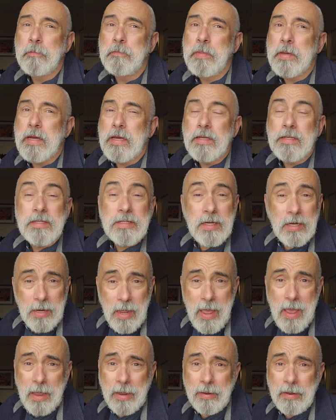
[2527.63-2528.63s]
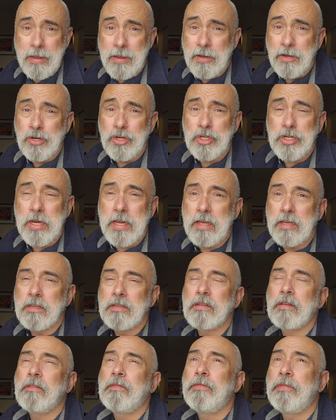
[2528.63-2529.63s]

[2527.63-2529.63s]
because today she is